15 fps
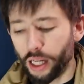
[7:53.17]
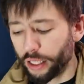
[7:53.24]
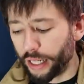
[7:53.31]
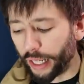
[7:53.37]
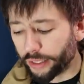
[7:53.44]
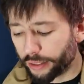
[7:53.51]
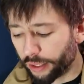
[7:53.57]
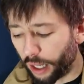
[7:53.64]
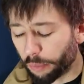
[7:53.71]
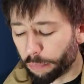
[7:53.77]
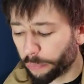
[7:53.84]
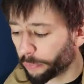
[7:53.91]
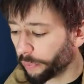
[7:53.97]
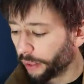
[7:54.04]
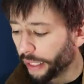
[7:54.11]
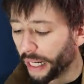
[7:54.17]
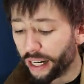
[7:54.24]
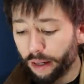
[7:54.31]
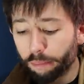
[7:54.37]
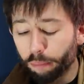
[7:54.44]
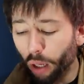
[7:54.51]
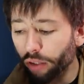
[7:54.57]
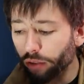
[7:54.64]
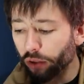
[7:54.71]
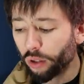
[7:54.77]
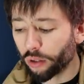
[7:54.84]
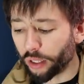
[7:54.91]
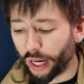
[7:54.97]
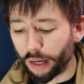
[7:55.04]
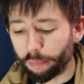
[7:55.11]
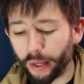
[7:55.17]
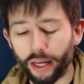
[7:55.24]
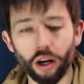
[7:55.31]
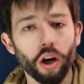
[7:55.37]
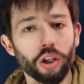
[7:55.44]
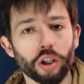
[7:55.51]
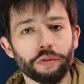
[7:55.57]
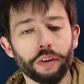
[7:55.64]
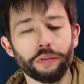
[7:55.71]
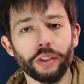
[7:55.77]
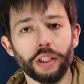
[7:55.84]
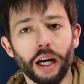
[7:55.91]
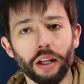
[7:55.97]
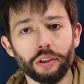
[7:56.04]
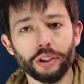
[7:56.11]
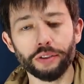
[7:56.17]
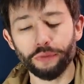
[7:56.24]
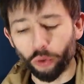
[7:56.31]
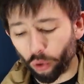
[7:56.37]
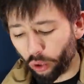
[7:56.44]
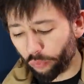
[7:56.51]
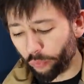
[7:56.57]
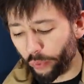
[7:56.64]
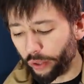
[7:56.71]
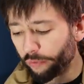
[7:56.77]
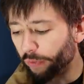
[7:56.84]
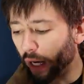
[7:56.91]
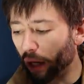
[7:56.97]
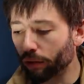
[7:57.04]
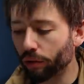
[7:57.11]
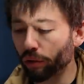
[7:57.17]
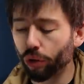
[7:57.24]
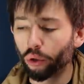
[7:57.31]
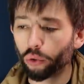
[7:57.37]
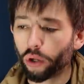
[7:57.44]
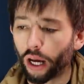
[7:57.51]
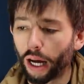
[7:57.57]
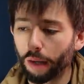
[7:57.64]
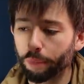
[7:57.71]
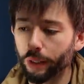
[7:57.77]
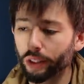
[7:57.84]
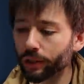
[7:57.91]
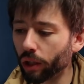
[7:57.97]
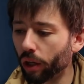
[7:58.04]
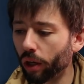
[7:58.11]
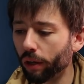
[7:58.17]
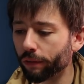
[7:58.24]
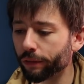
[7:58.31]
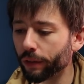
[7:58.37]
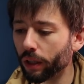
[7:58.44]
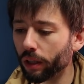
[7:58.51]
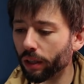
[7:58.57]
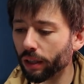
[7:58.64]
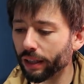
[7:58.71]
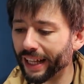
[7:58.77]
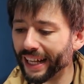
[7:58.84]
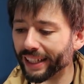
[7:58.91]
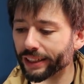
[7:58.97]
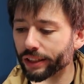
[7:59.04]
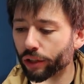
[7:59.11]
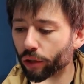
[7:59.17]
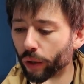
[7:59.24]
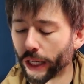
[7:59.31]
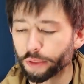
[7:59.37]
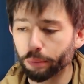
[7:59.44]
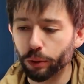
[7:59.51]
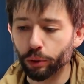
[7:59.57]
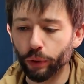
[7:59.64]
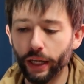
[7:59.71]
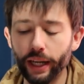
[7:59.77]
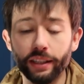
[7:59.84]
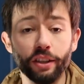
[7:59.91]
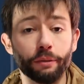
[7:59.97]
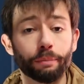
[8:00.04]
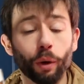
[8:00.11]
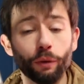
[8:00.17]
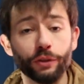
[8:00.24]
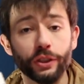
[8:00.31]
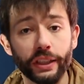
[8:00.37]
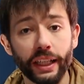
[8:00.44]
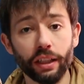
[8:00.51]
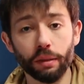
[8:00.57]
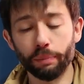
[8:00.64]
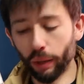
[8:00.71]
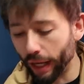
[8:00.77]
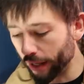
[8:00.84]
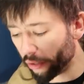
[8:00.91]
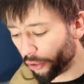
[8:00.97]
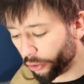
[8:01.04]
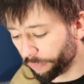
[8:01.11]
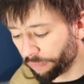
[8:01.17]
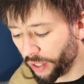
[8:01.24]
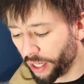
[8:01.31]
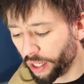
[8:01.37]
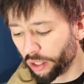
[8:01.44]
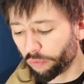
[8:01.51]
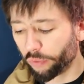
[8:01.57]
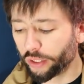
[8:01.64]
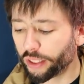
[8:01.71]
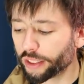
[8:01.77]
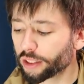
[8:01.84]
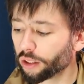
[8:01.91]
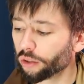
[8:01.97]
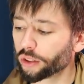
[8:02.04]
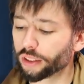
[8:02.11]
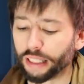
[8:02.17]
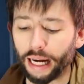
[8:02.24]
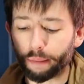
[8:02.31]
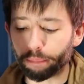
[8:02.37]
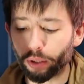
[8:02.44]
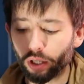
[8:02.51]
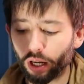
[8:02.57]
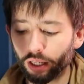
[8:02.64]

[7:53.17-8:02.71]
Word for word: Next up, in that bundle that I paid $150 for, we found two copies of Link's crossbow training. They're both sealed brand new with these little zapper